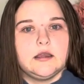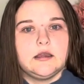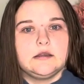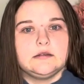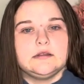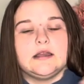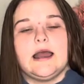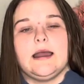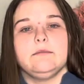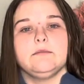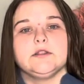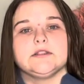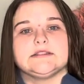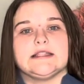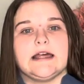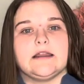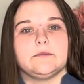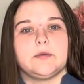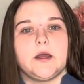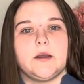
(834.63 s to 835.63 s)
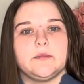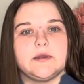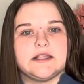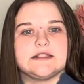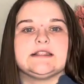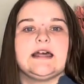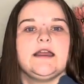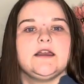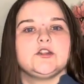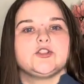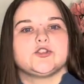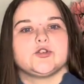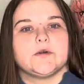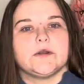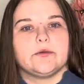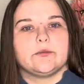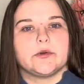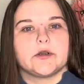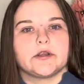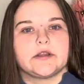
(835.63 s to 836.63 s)
I'm looked down upon because I enjoy
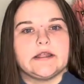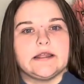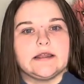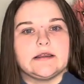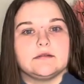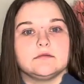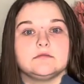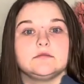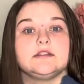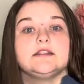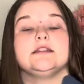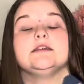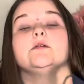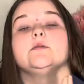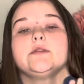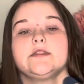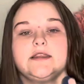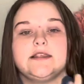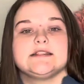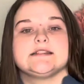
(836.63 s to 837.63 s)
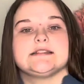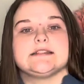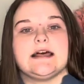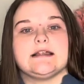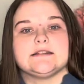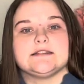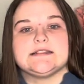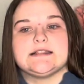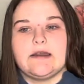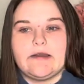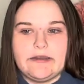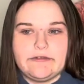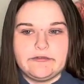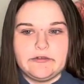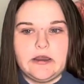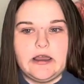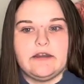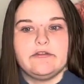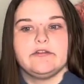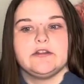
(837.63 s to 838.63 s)
working. This is at least how I feel.
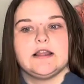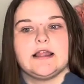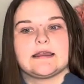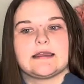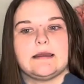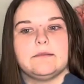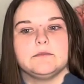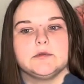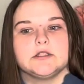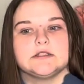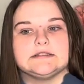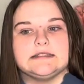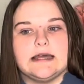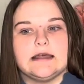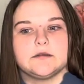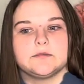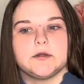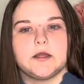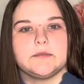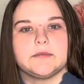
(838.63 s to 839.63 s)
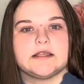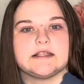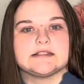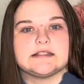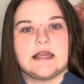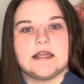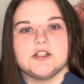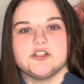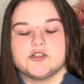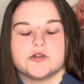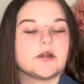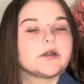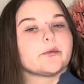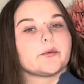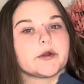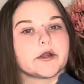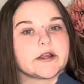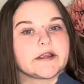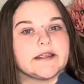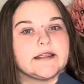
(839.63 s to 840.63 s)
I feel like I'm looked down upon because I enjoy
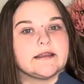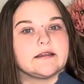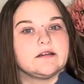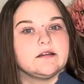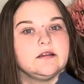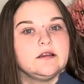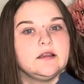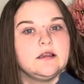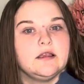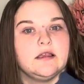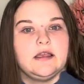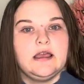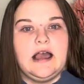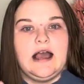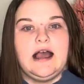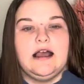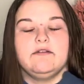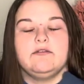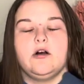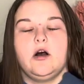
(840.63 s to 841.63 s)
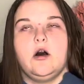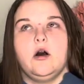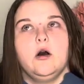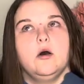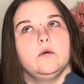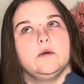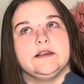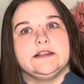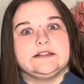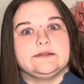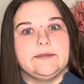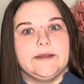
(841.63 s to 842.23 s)
working. I've always been